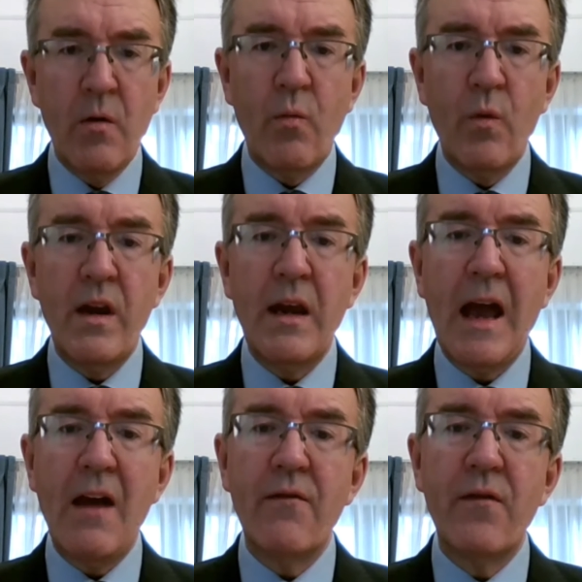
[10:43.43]
We
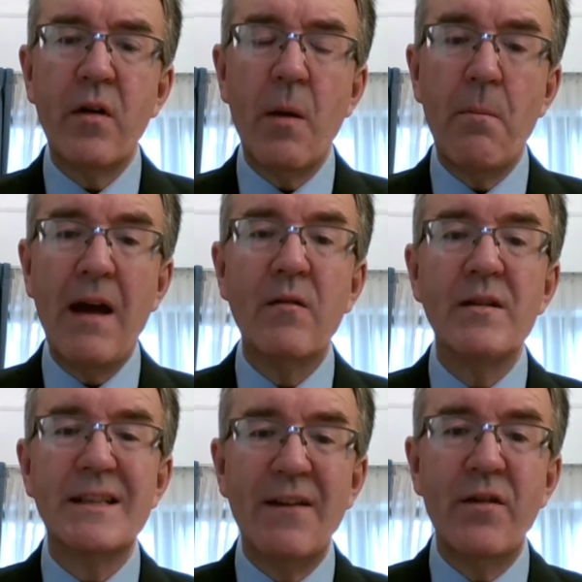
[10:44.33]
have about
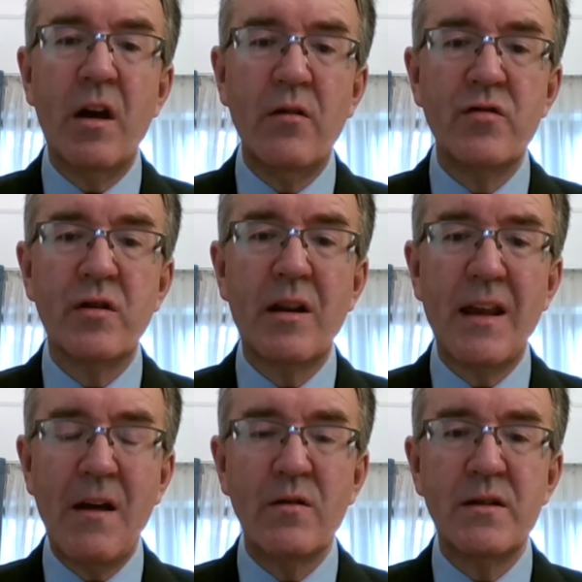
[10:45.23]

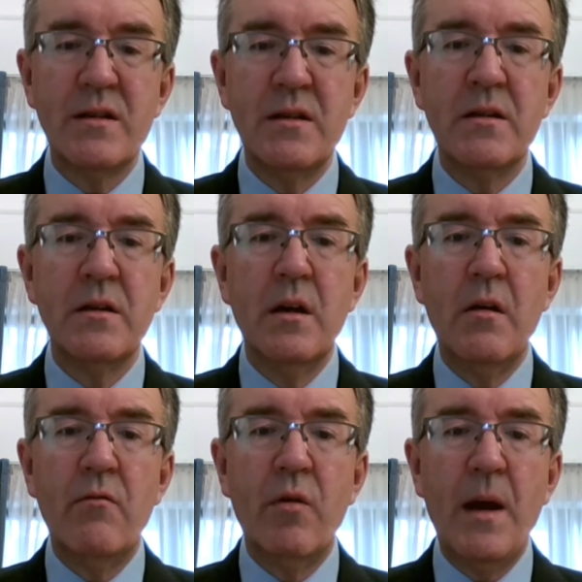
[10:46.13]
700,000
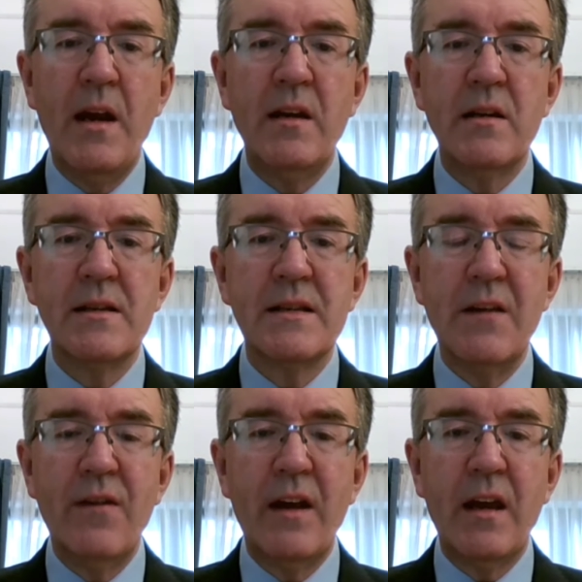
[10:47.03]
Romanians
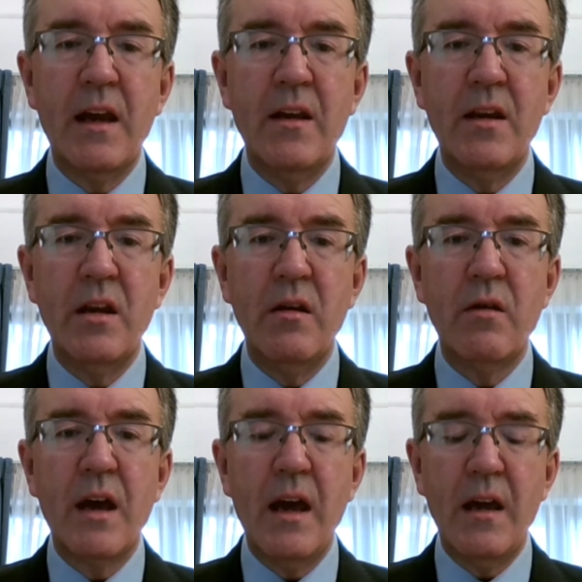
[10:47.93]
living in the
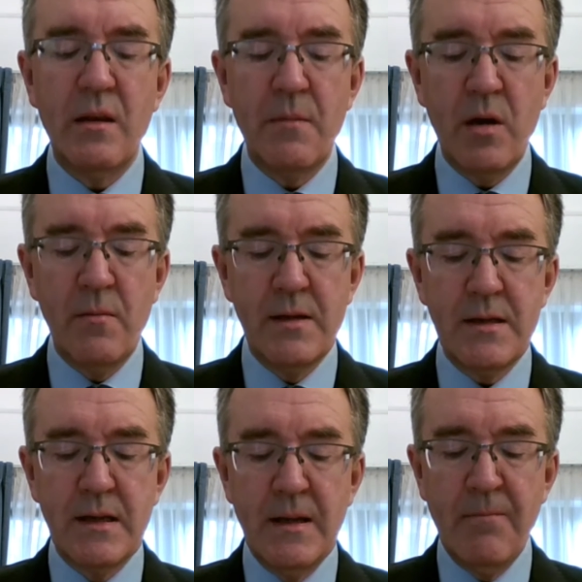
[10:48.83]
UK at the moment,
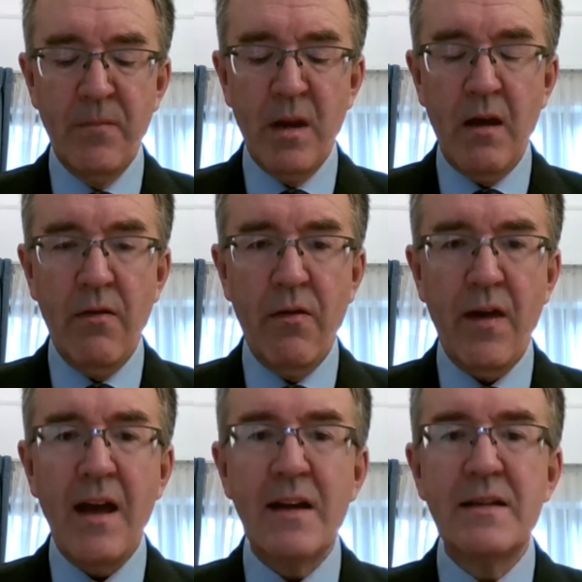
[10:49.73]
and
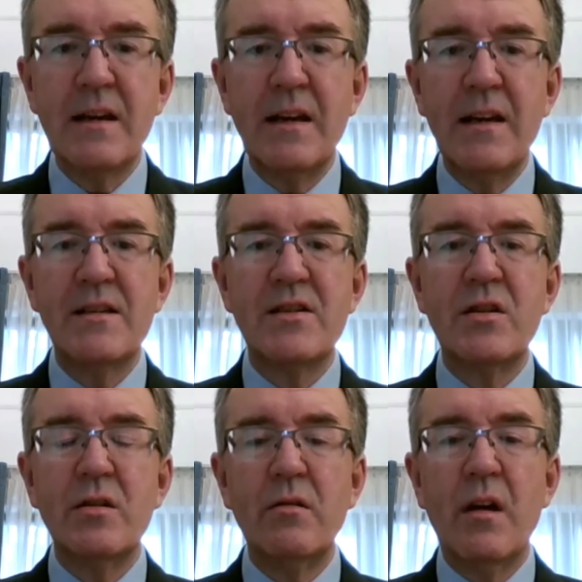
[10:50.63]
that leads
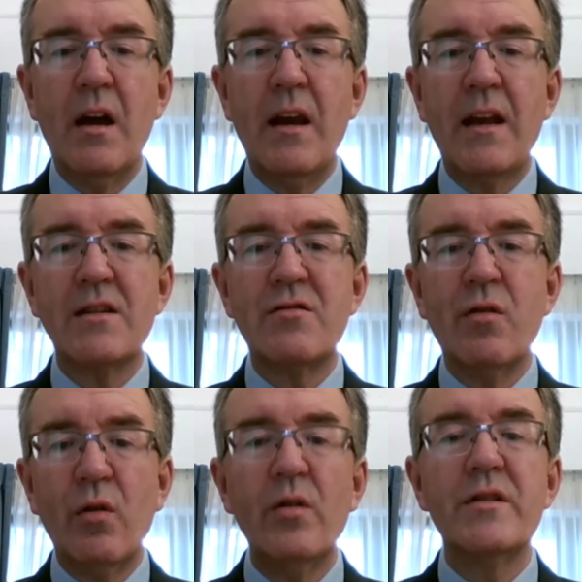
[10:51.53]
to an
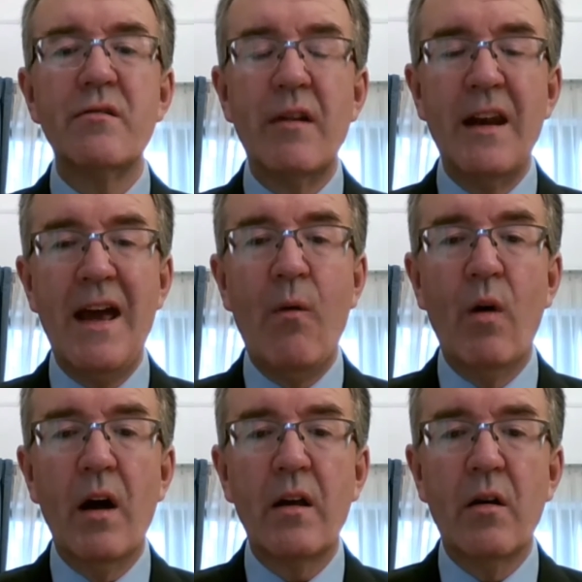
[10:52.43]
extraordinary
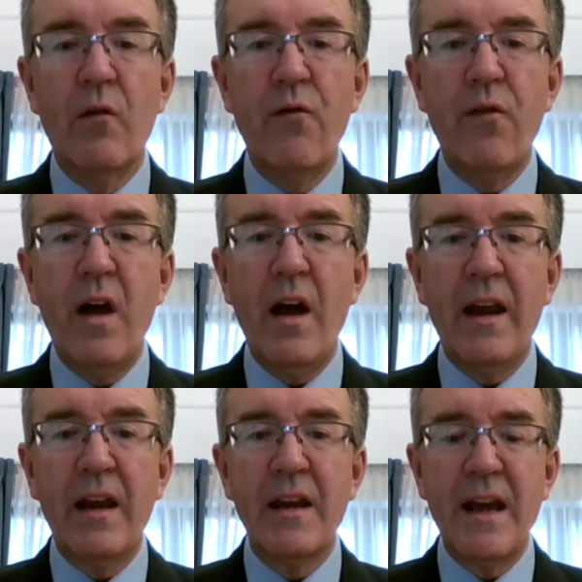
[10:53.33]
network of
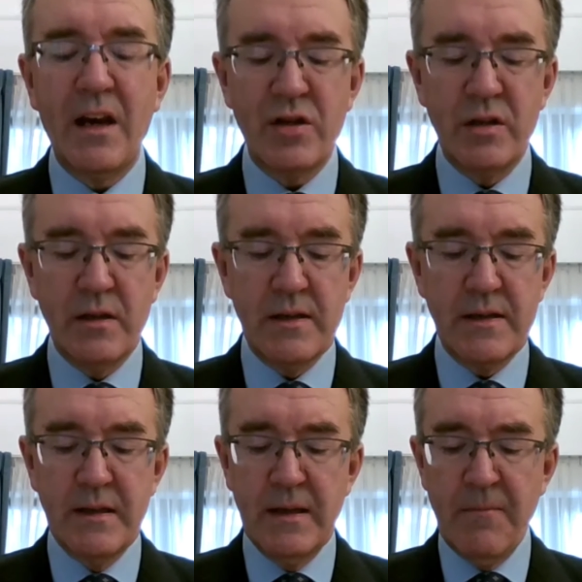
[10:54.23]
flying
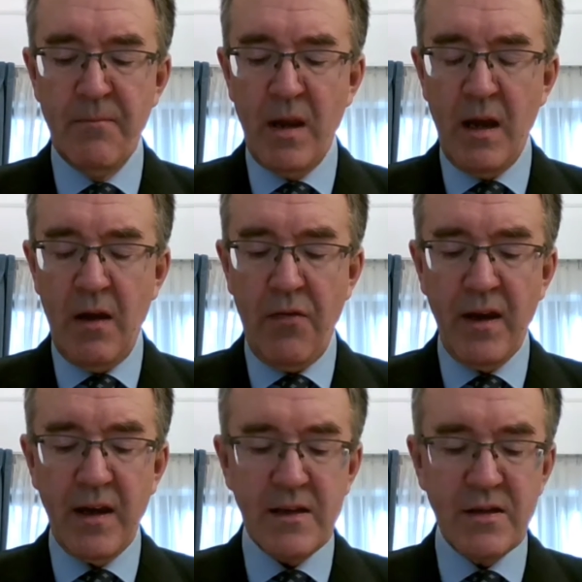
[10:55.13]
connections. I
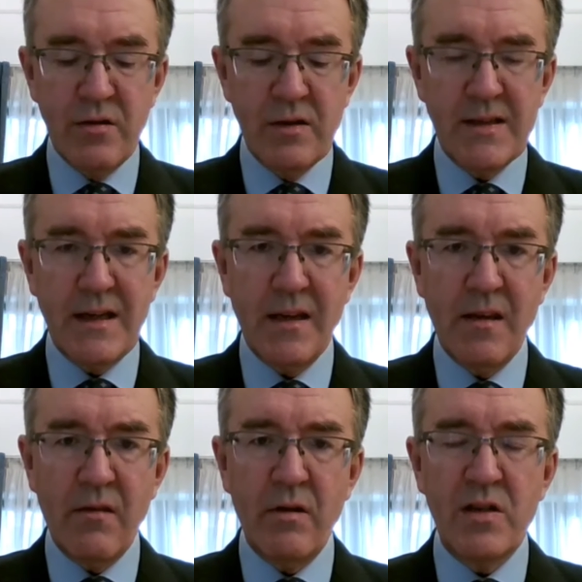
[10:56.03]
think it's true to say
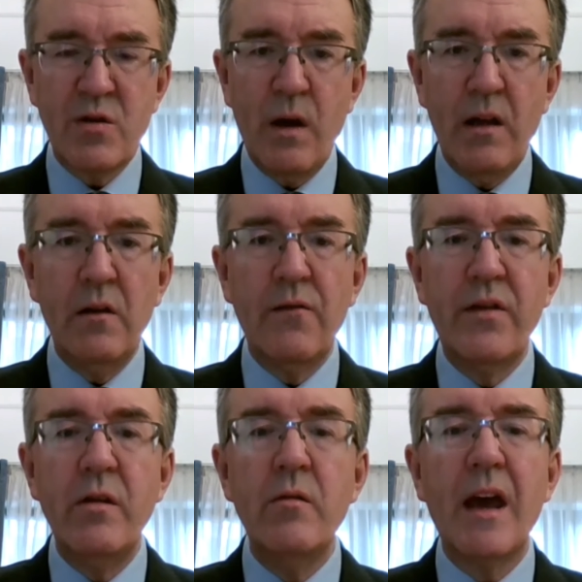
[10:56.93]
that there are 12
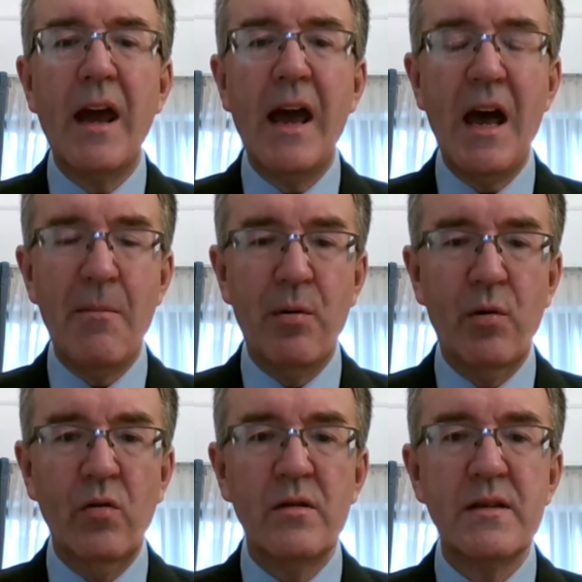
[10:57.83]
UK
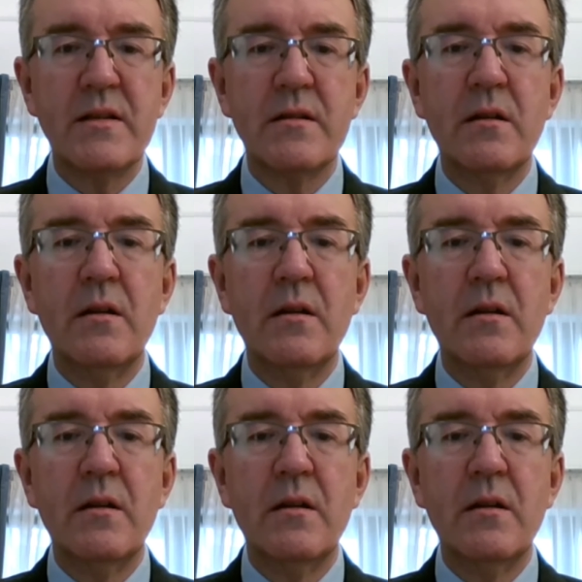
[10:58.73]
airports